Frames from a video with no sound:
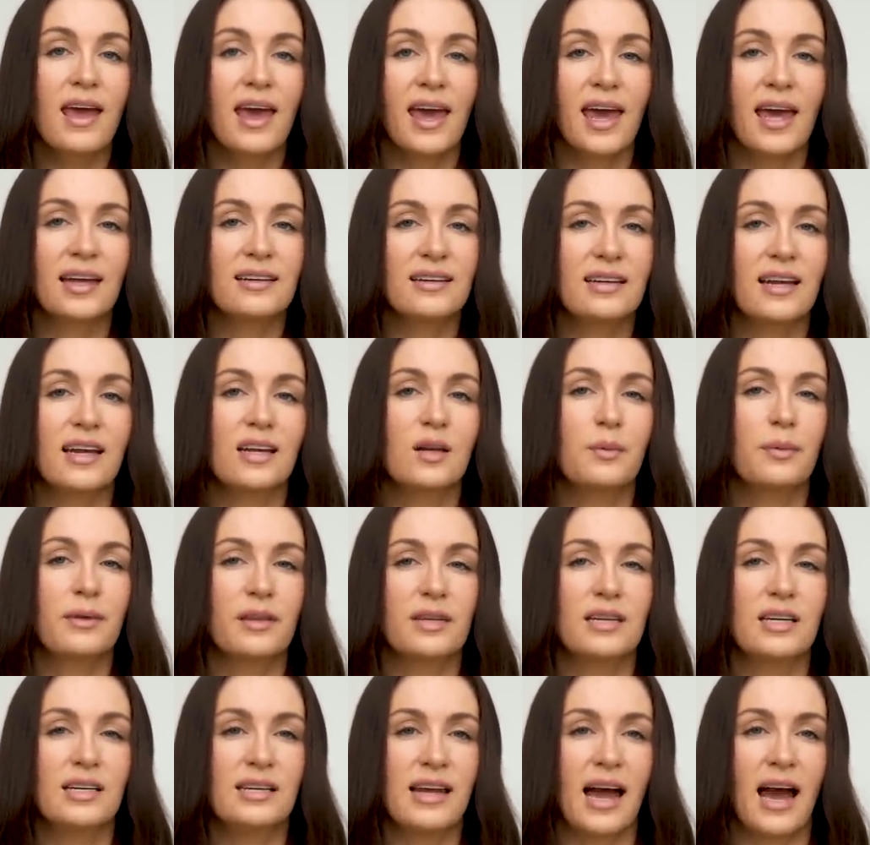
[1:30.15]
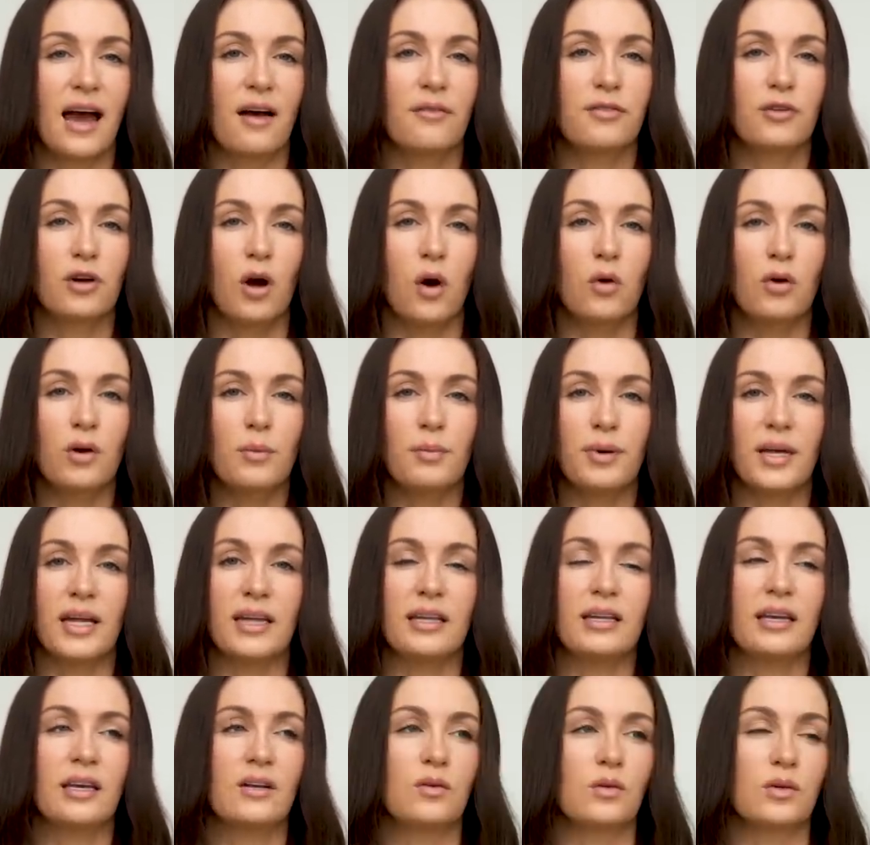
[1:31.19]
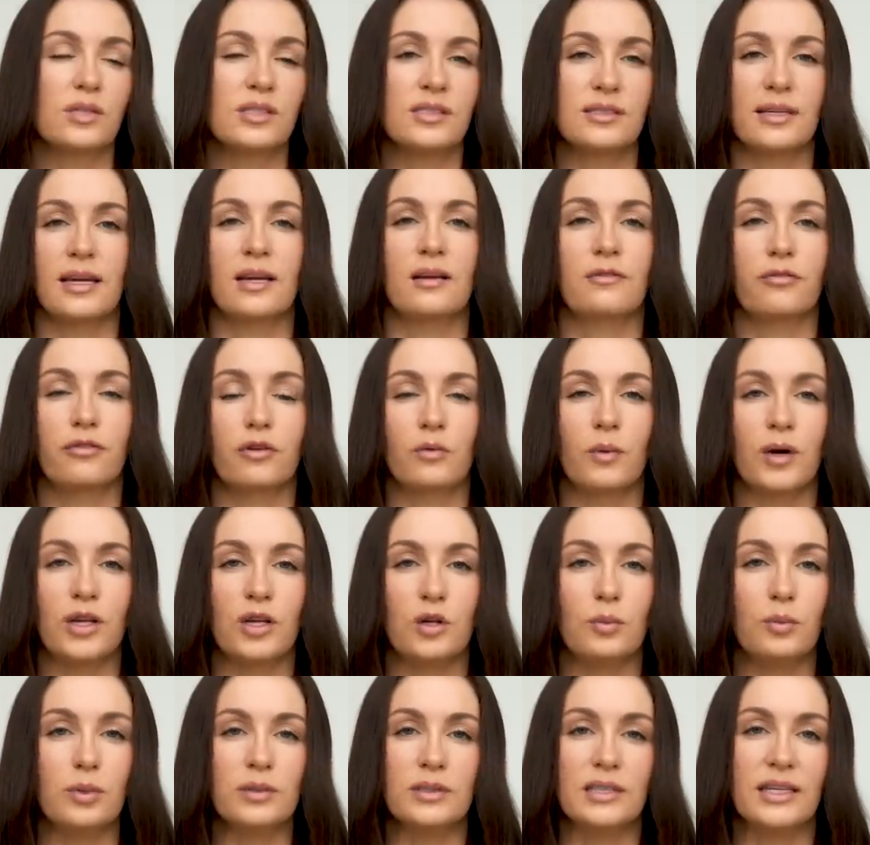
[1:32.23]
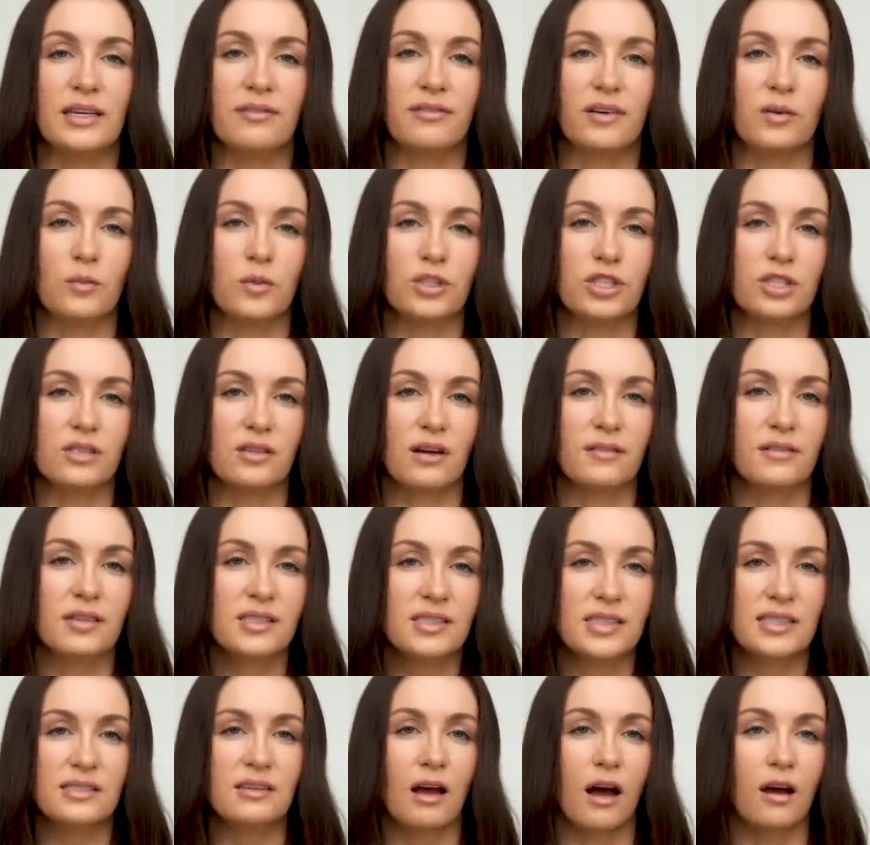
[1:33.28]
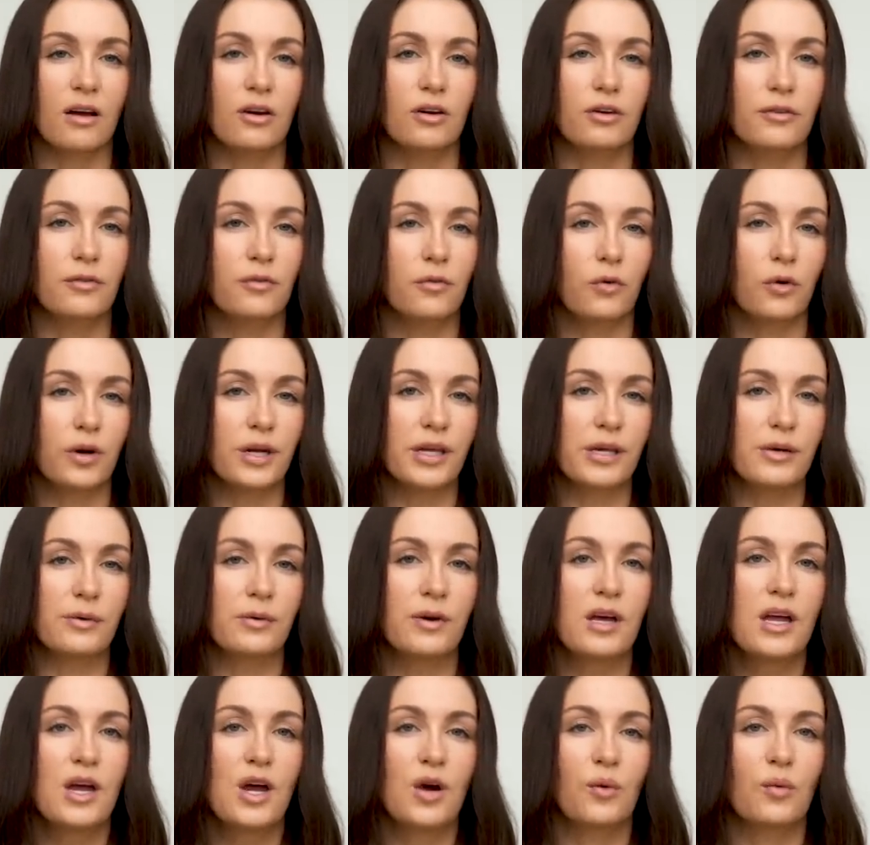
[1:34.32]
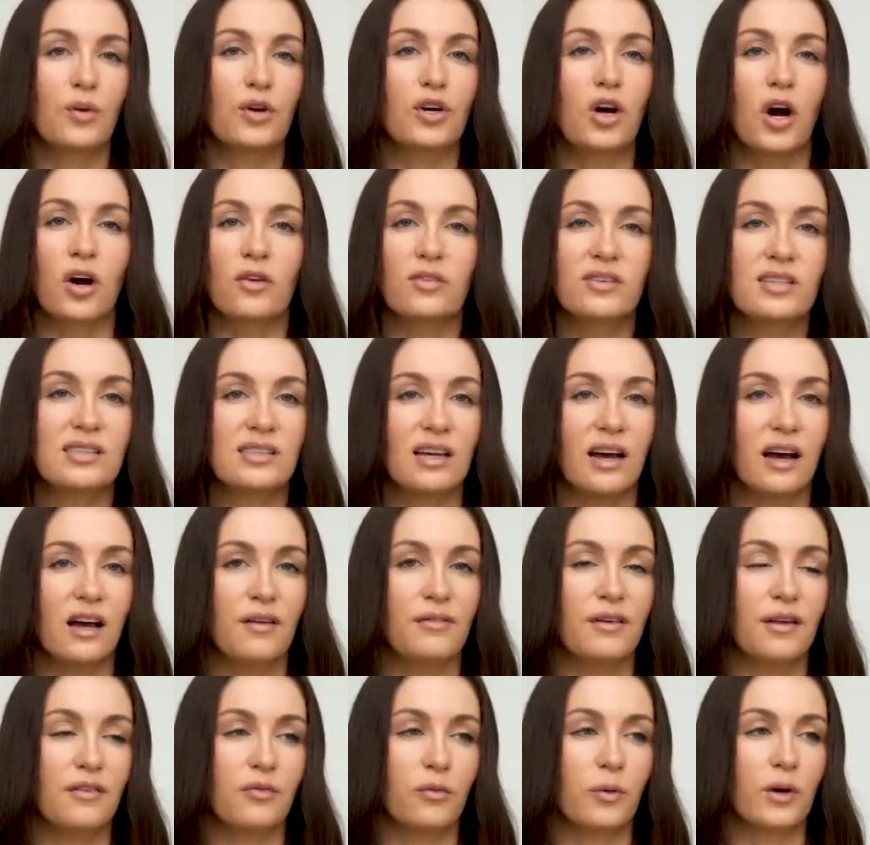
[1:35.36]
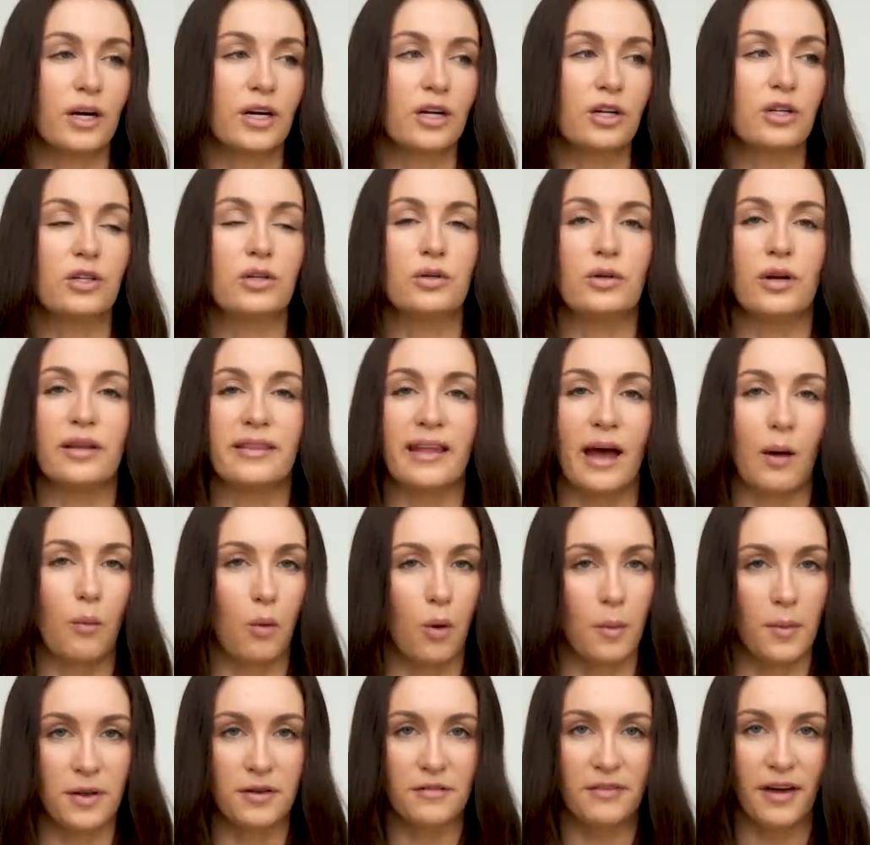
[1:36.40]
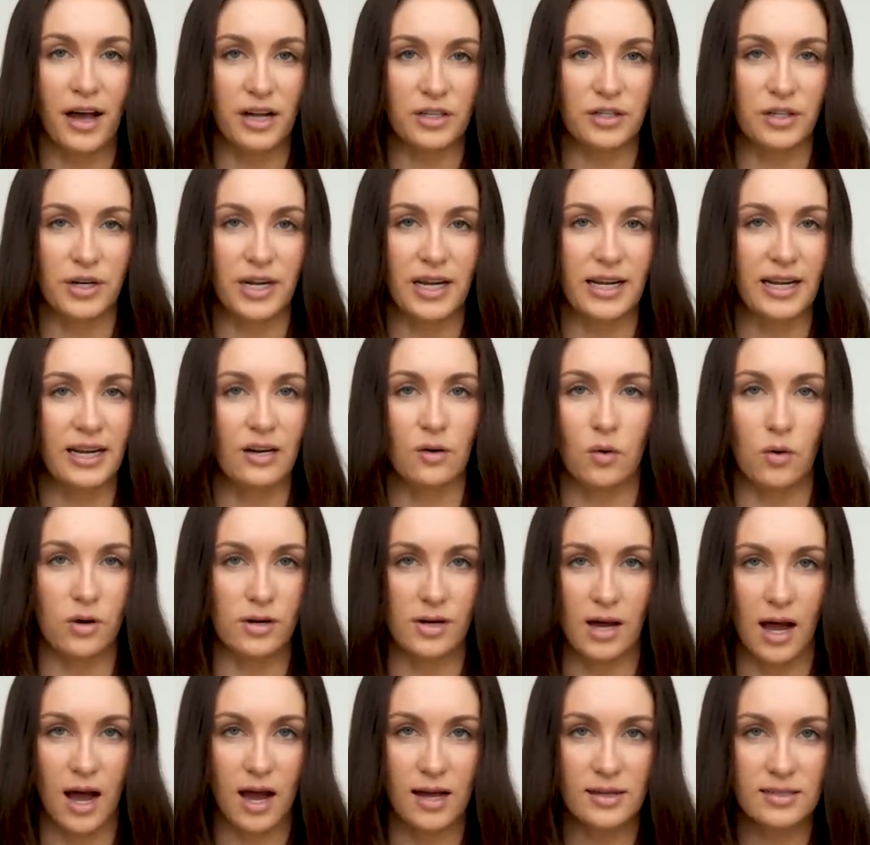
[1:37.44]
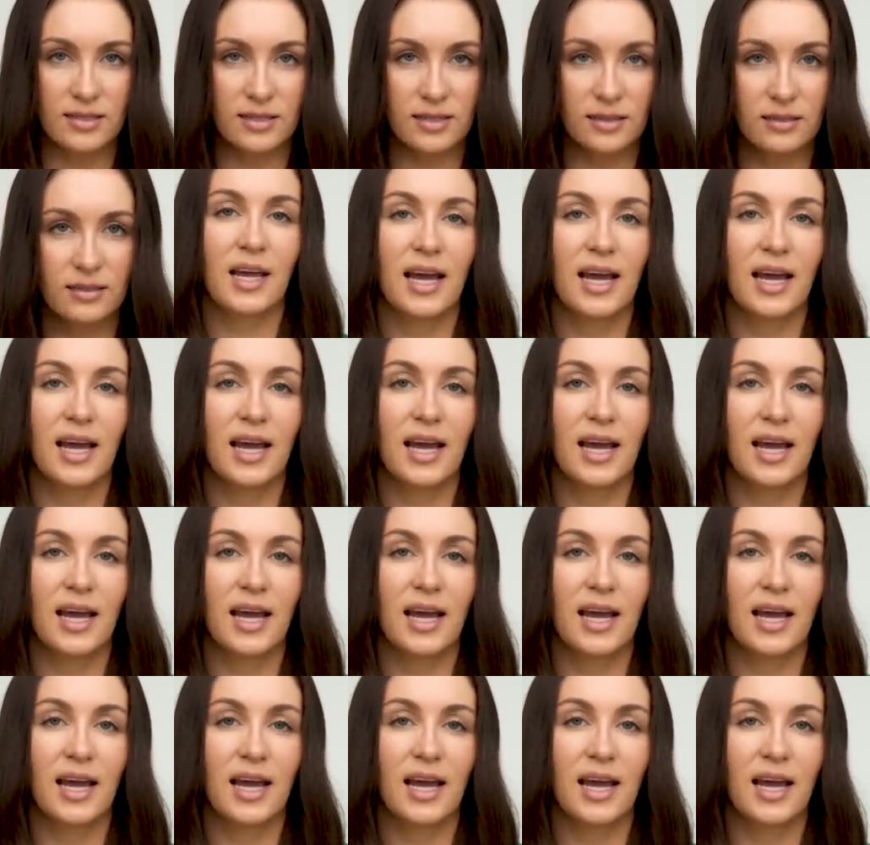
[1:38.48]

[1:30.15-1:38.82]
and an inability to have your own opinion or stand for what you believe in, which is obviously not good for you, regardless of if we're including that woman factor in it or not.